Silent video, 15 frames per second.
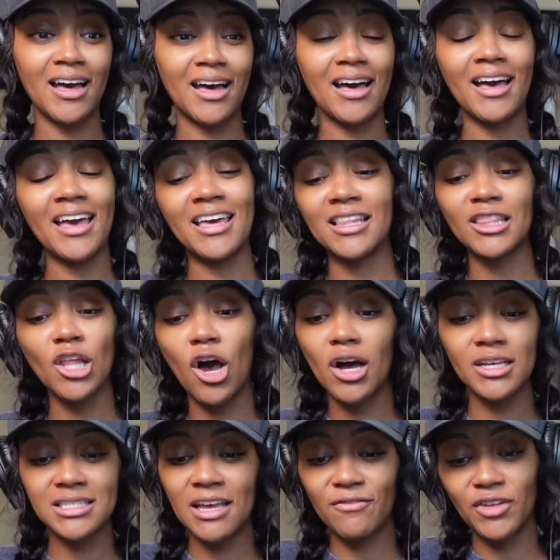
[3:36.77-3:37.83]
And laws
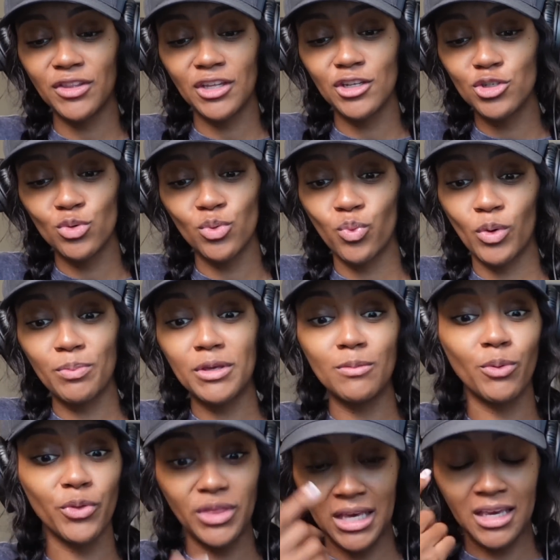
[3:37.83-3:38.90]
have nothing to do with what people
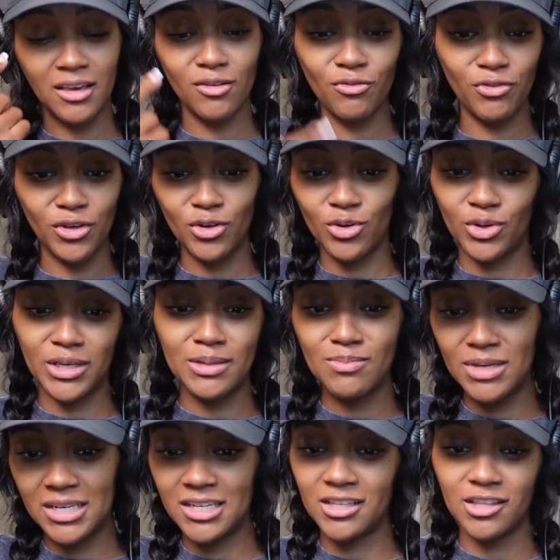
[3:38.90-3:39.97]
think and feel
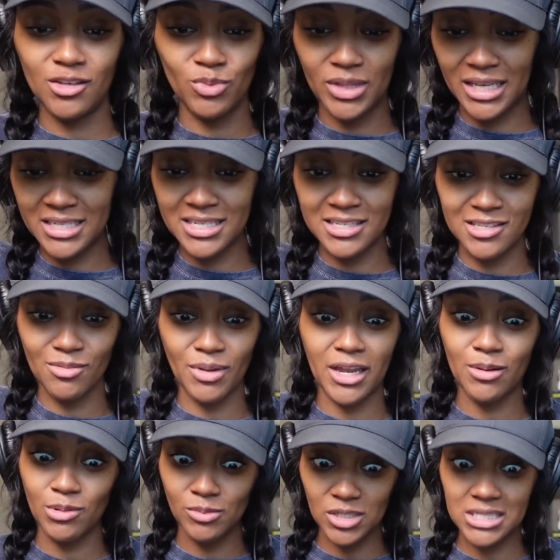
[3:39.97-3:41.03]
immediately when they see somebody.
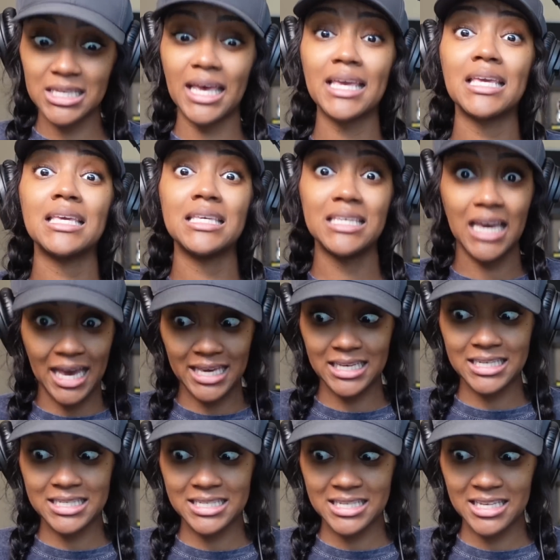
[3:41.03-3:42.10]
I'm just like,
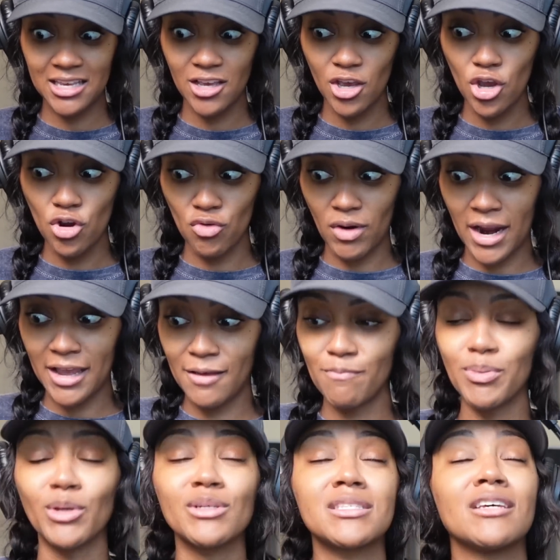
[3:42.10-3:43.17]
yikes. Right?
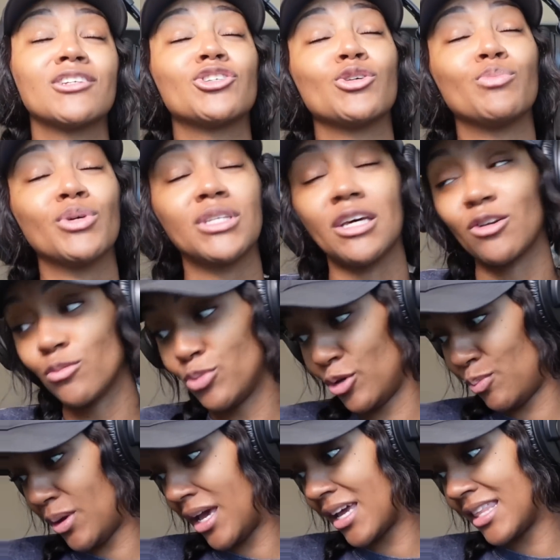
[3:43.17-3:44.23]
Bill said she put down her book
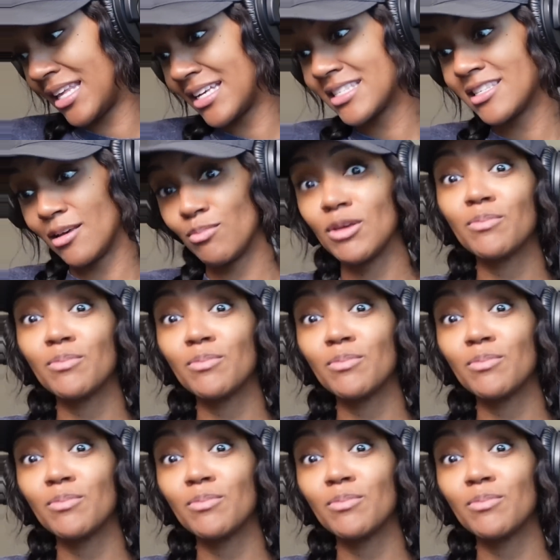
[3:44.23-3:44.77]
bag and that sent me.